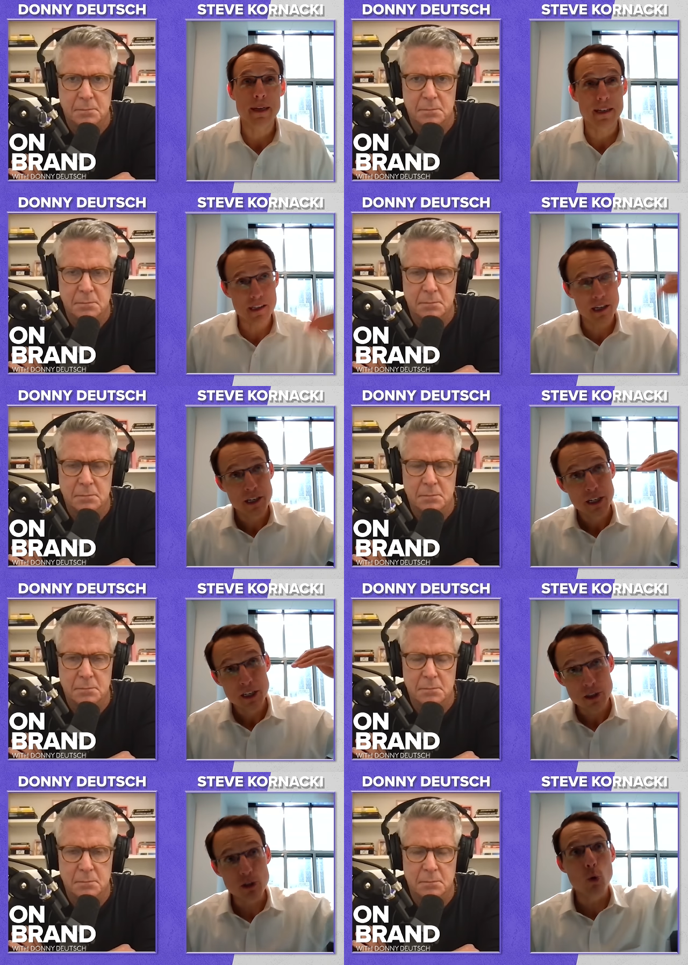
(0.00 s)
Speaker 1: because the
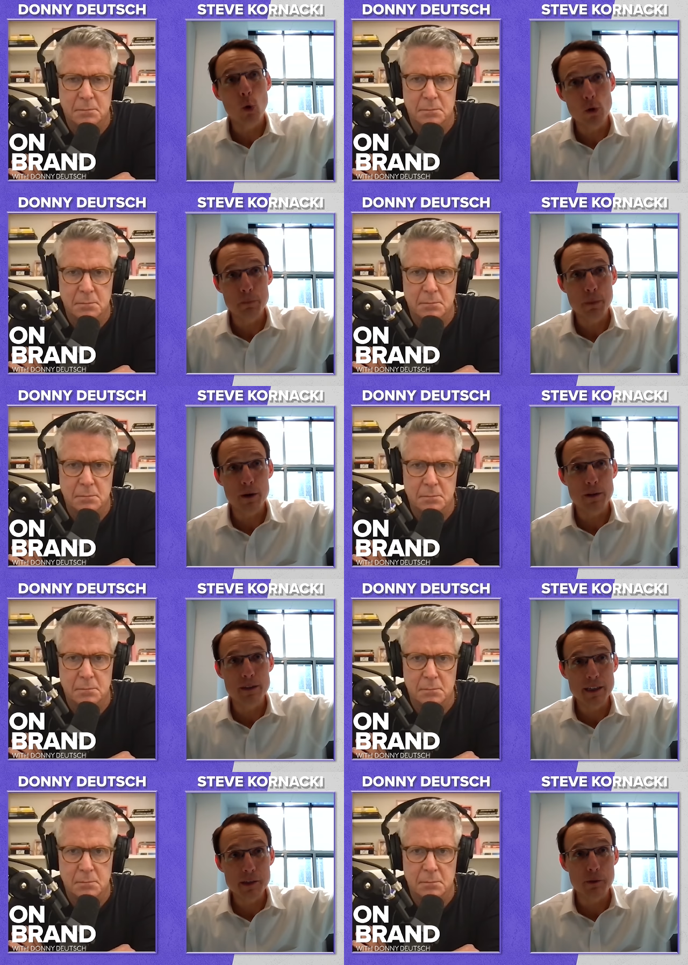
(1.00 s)
the northern part of the
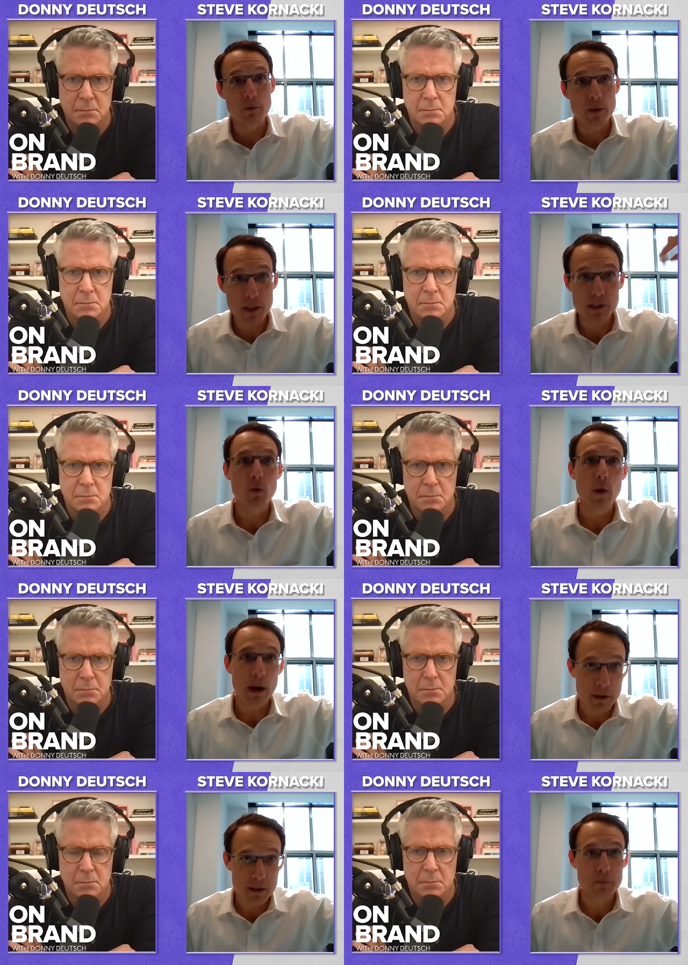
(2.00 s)
district, which is the
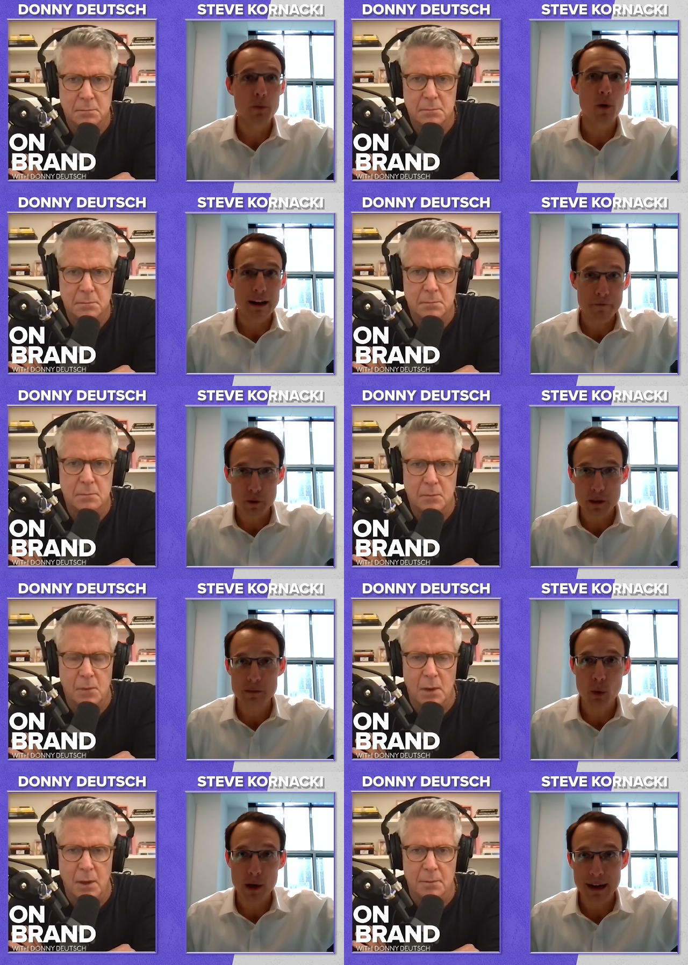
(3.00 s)
wealthier, more affluent,
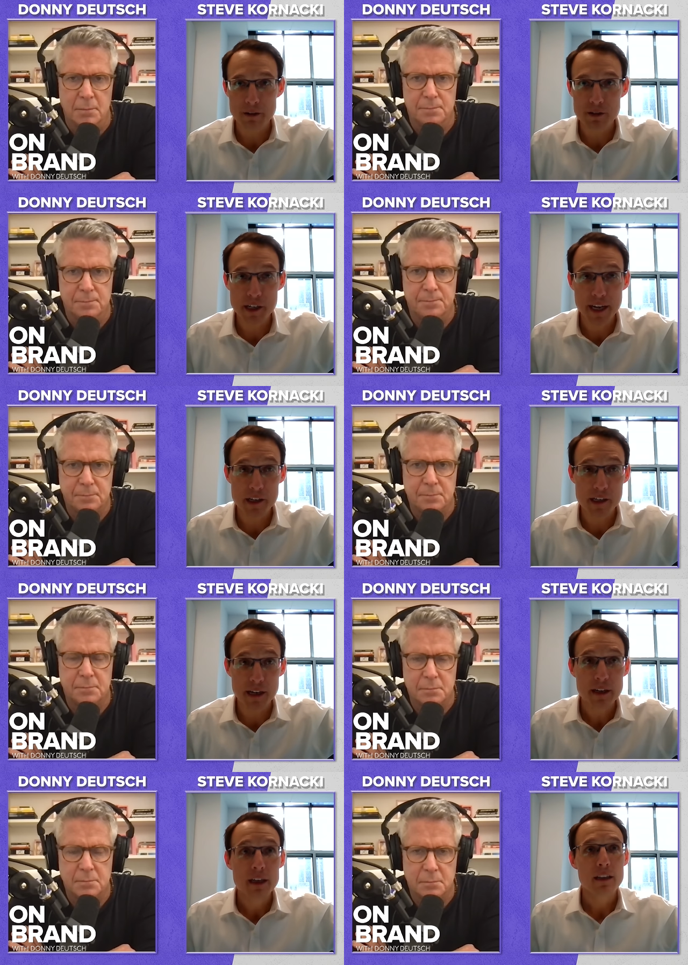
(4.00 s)
more college-educated side,
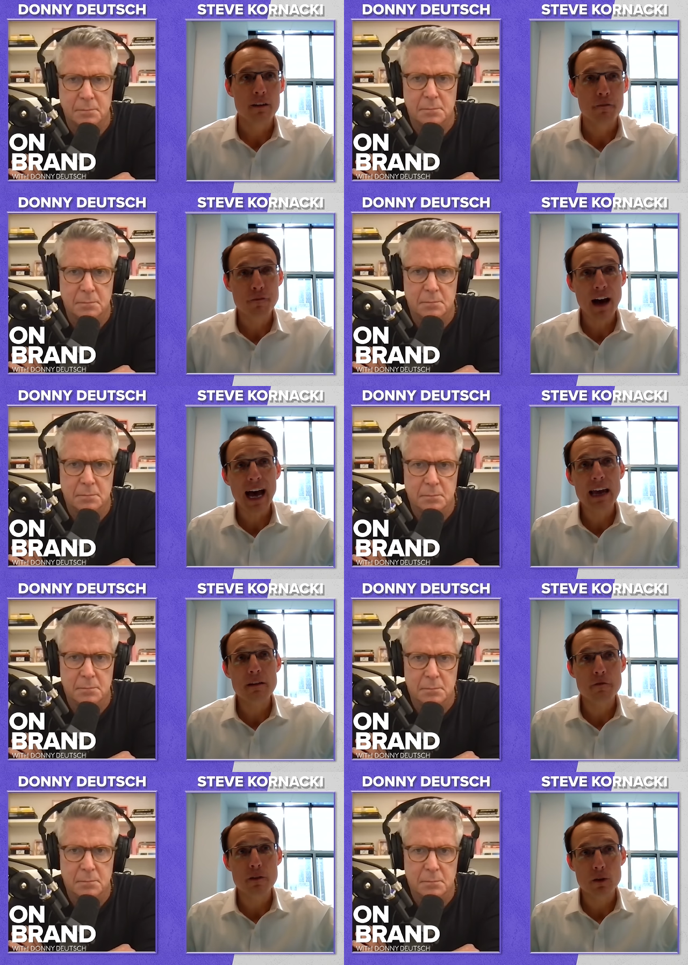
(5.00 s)
the
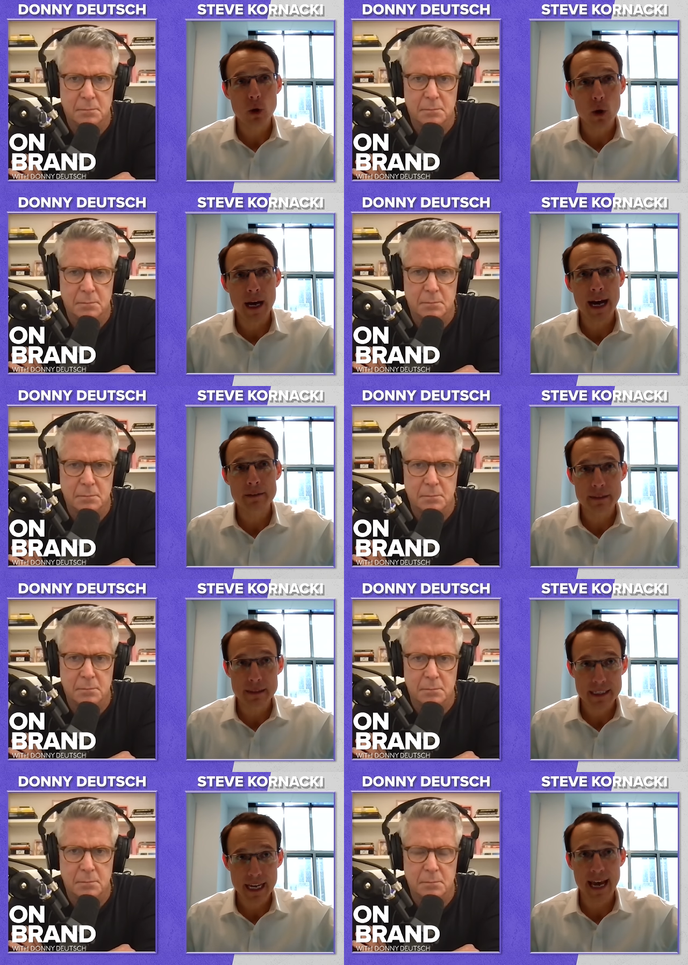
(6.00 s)
five Long
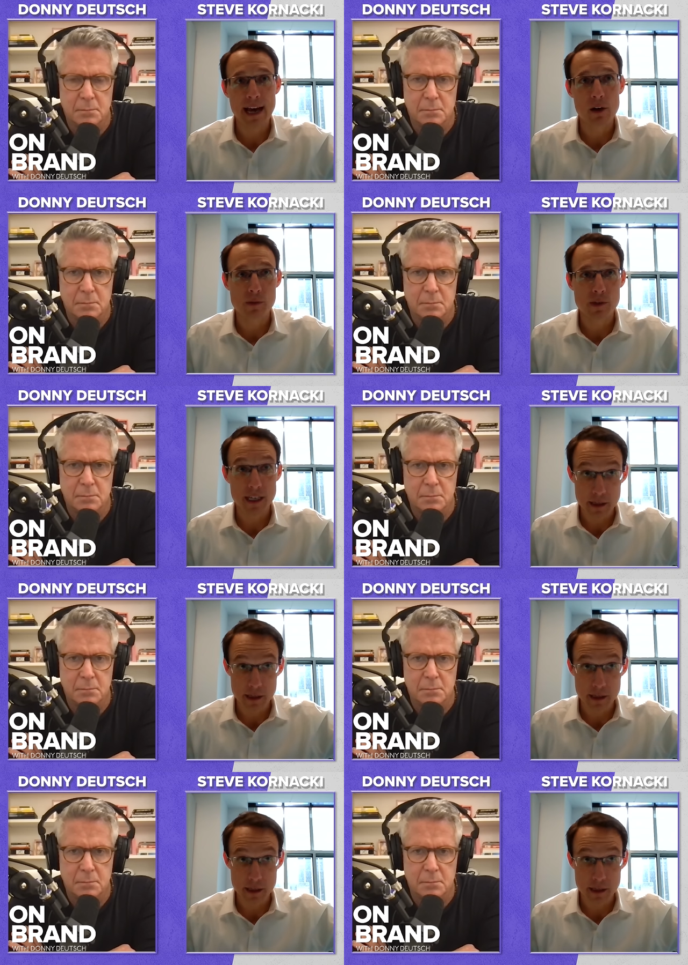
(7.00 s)
Island towns in